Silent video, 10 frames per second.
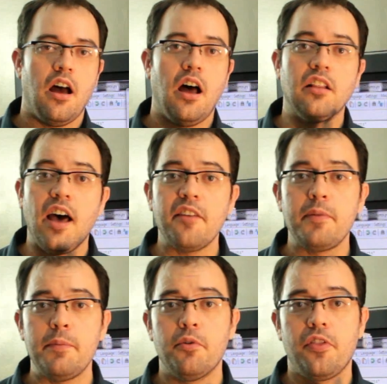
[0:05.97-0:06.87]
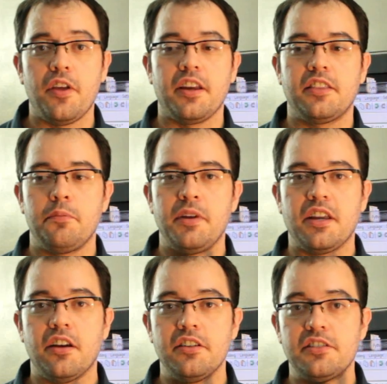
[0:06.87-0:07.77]
A lot of people think that
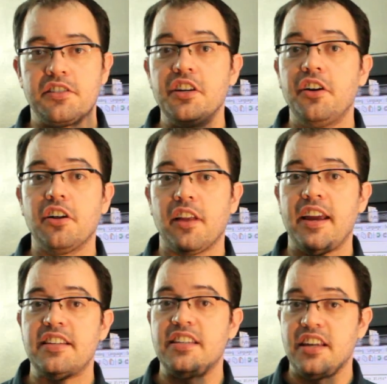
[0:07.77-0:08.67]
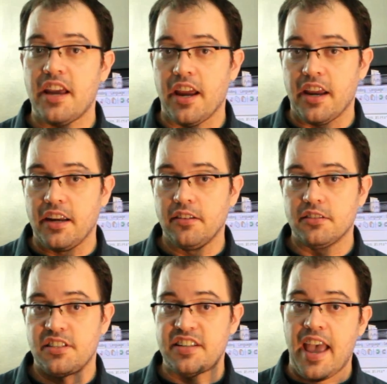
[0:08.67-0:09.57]
because serial ATA,
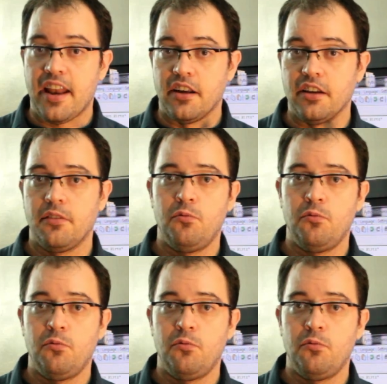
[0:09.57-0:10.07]
SATA,